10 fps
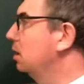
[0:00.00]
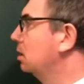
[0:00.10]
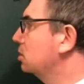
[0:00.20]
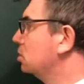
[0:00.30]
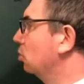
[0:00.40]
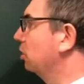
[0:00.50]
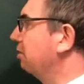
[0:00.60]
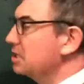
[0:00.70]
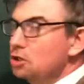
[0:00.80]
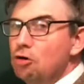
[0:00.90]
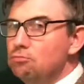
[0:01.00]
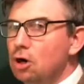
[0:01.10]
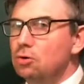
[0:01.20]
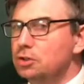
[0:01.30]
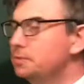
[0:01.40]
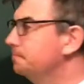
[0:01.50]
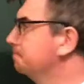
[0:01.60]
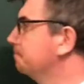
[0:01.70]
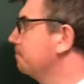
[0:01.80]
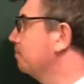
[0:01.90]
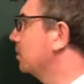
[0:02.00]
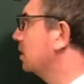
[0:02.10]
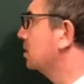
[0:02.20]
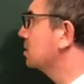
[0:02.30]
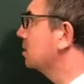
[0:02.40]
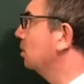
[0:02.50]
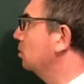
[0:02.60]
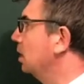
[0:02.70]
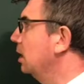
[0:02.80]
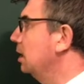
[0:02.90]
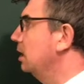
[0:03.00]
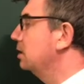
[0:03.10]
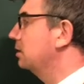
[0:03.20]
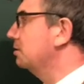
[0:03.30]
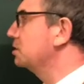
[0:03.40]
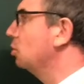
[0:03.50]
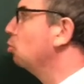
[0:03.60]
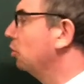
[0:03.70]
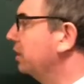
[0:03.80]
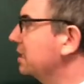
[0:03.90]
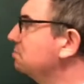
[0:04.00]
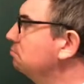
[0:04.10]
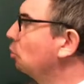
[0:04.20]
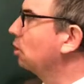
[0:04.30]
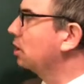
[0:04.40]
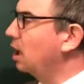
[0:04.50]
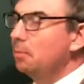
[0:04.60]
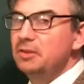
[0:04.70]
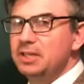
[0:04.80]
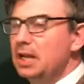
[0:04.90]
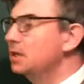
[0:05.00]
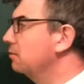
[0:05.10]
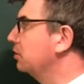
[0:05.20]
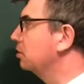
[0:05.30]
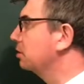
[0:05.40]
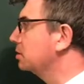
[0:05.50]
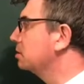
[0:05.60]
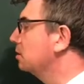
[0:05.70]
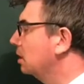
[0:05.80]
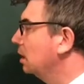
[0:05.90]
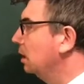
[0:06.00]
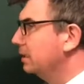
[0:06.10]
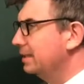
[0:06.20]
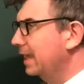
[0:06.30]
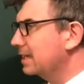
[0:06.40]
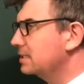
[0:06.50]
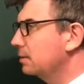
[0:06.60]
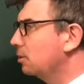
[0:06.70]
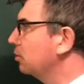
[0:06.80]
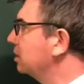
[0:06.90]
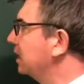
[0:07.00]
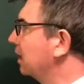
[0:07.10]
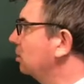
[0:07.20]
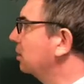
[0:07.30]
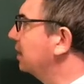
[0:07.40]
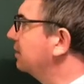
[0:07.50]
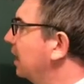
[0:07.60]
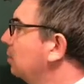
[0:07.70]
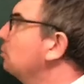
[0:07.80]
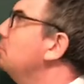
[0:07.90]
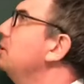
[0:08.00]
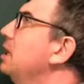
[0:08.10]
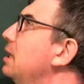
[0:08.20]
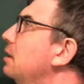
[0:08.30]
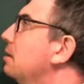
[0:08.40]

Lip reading: So there is no mode. So there is no one that's more common than any of the others. The next thing we're going to take a look at then will be,